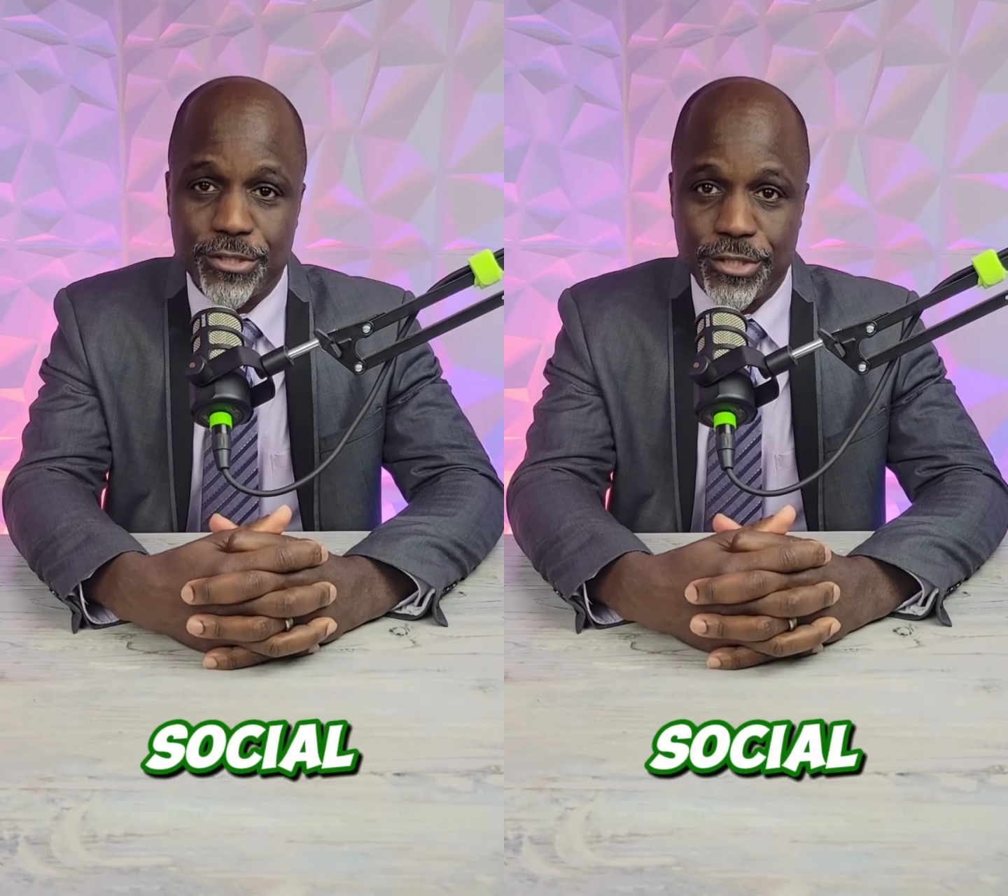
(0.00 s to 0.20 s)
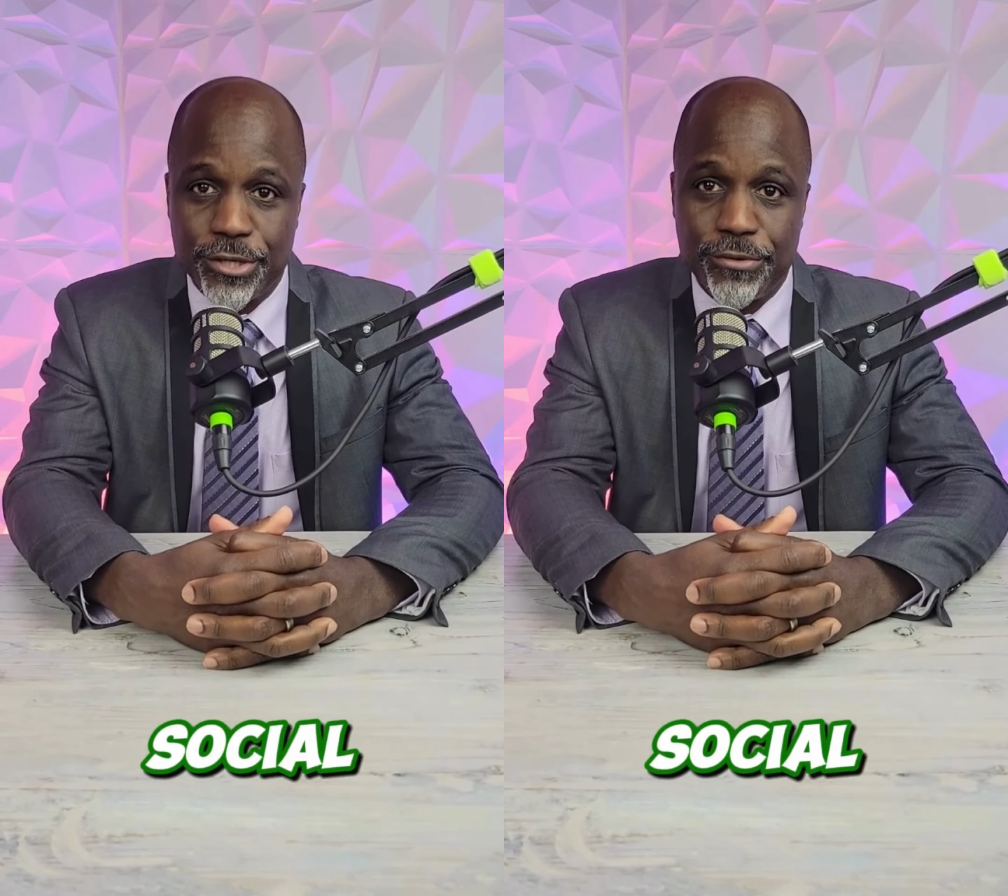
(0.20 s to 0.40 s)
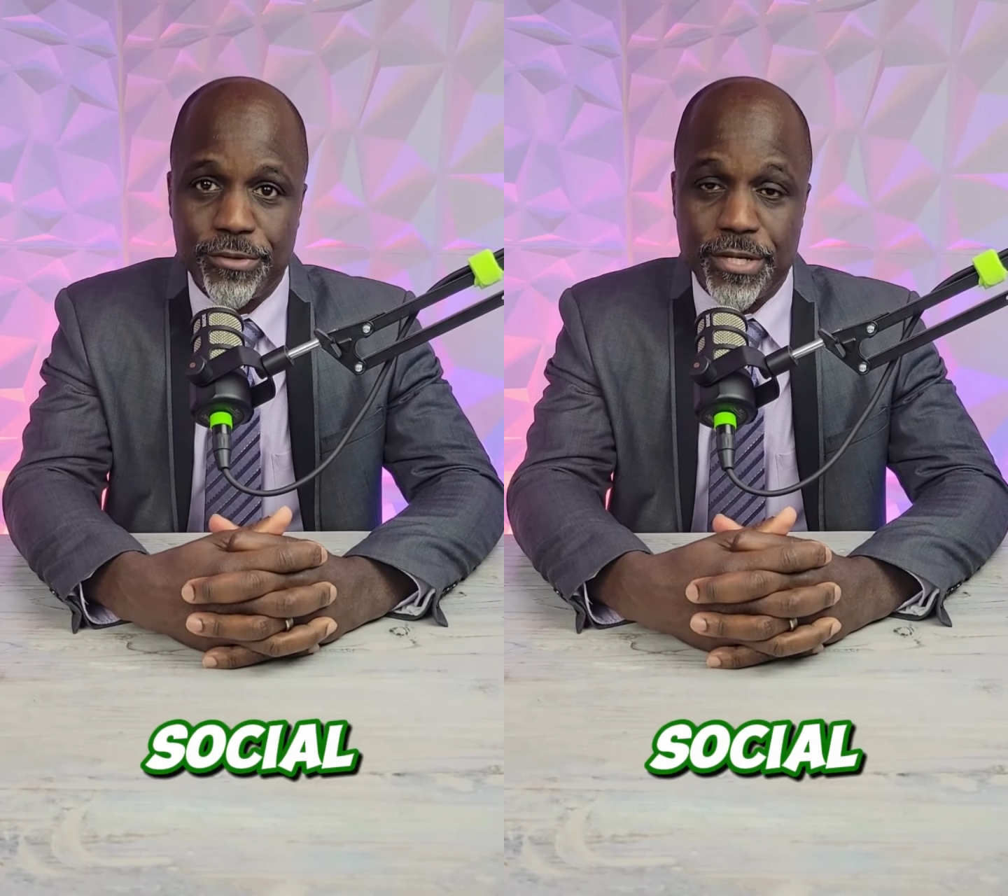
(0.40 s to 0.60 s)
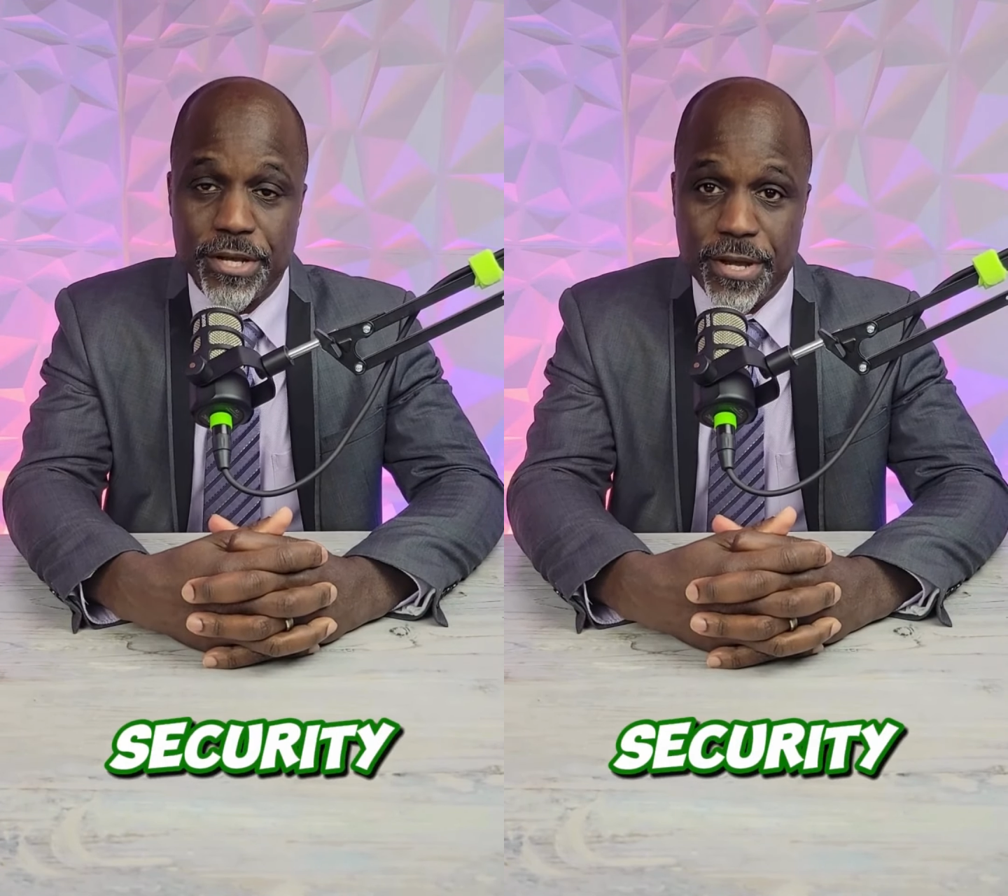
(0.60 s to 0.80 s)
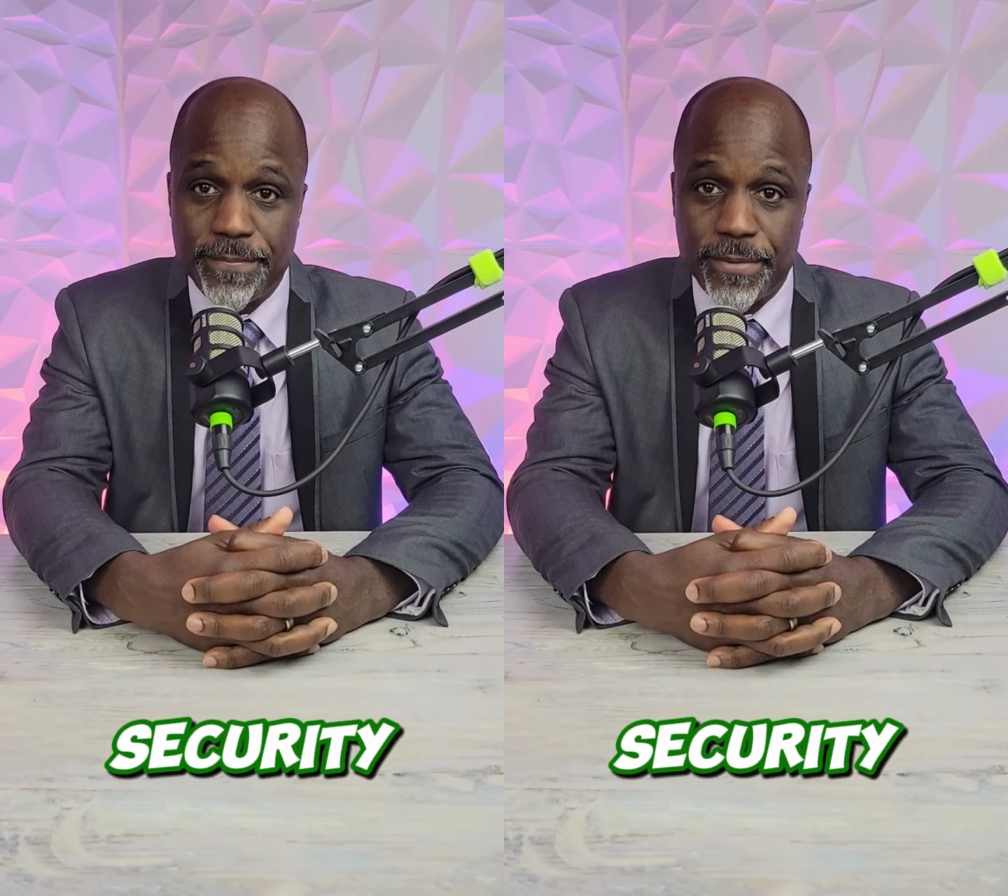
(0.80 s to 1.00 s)
security
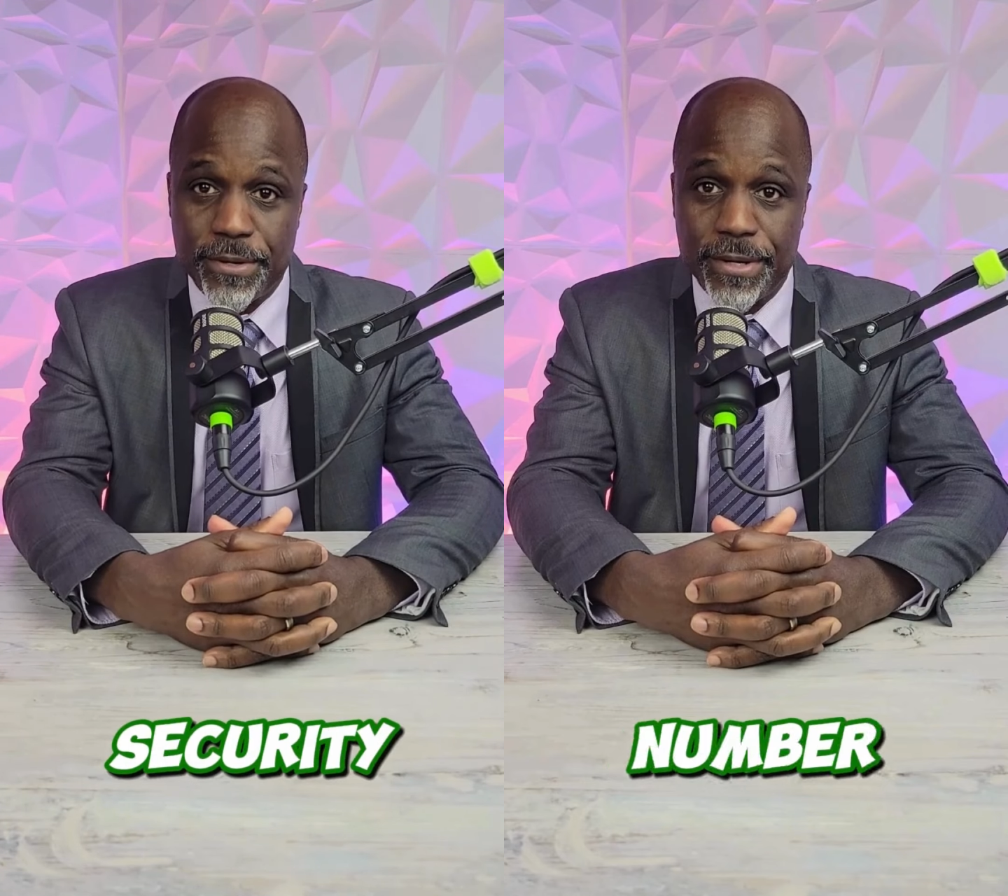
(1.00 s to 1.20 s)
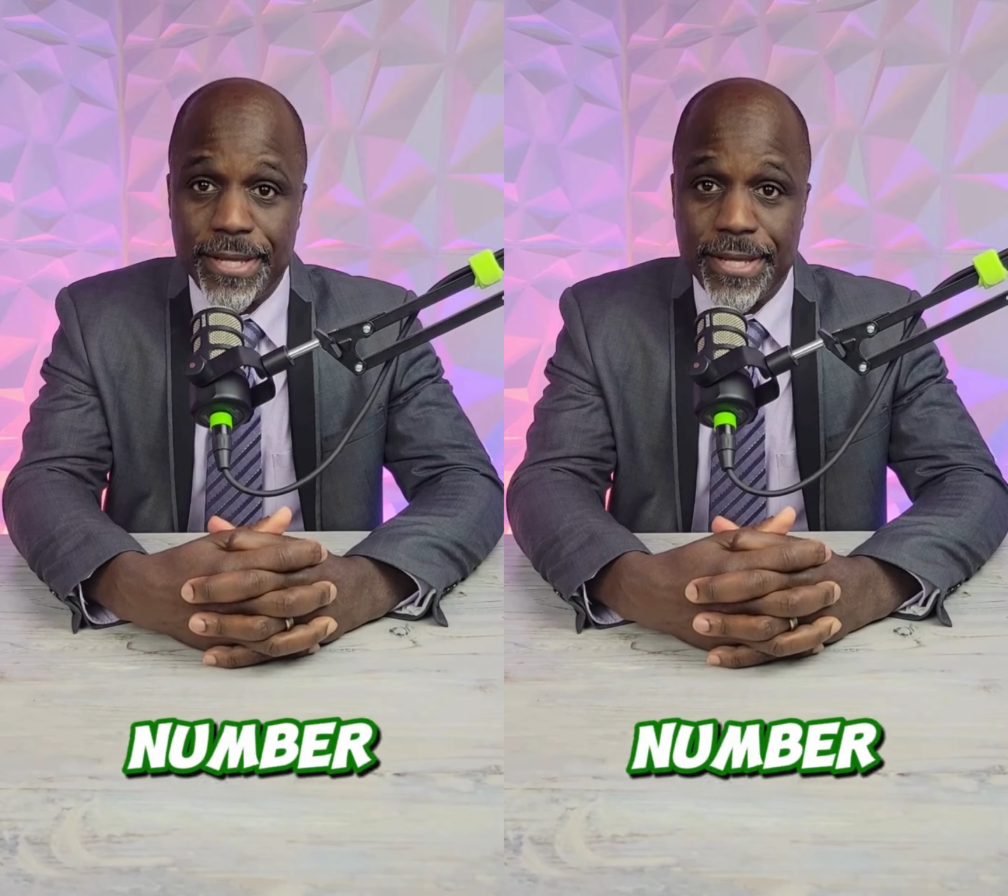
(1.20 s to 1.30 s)
number.